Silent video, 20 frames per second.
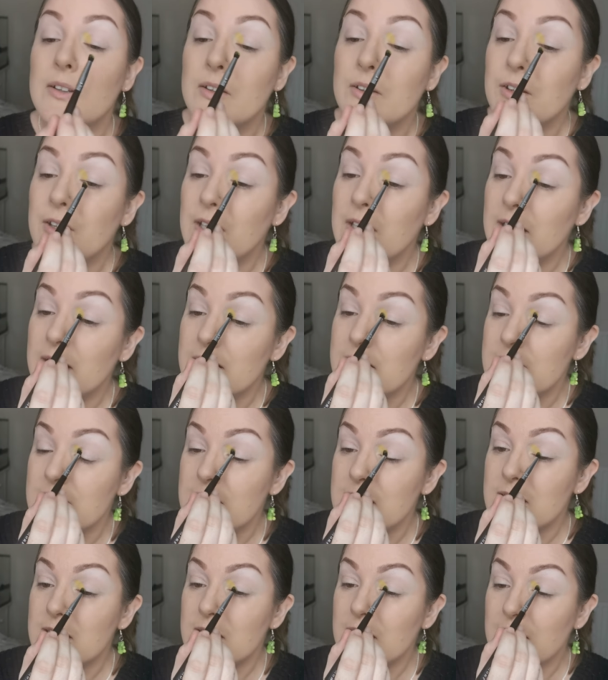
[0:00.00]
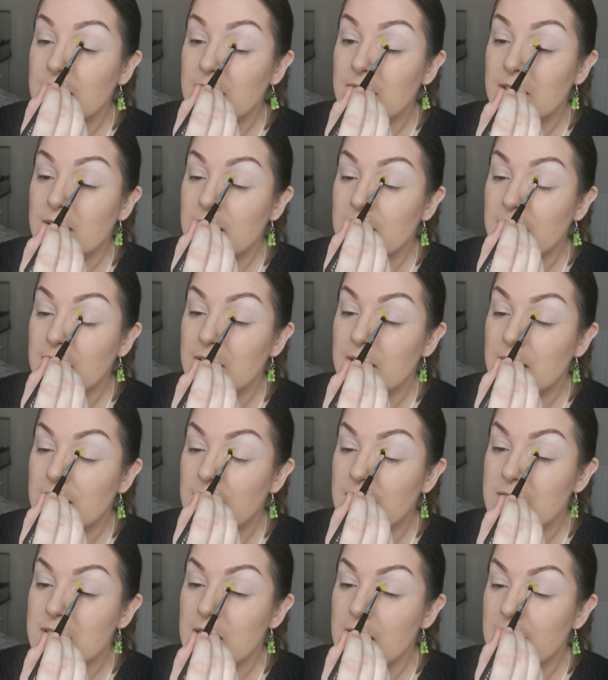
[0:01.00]
This
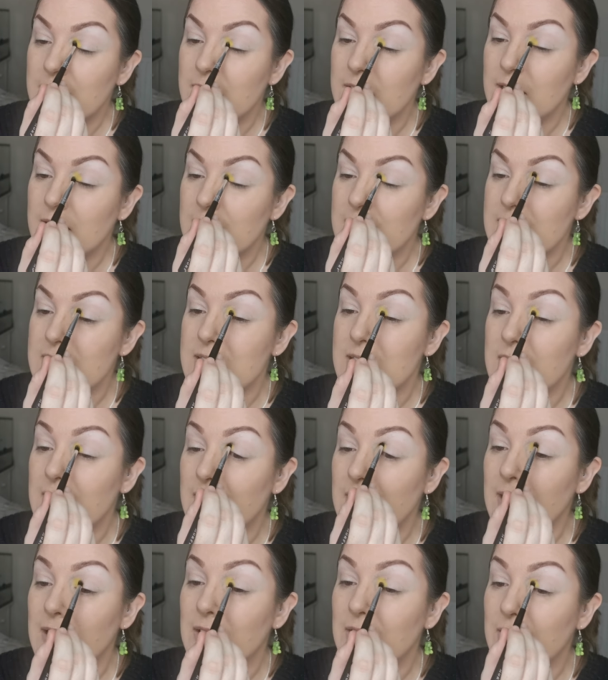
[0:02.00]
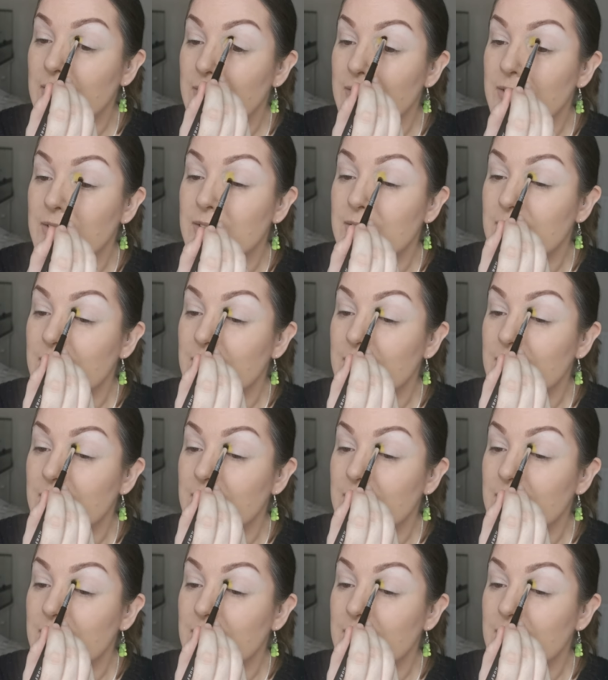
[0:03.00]
is a nice yellow.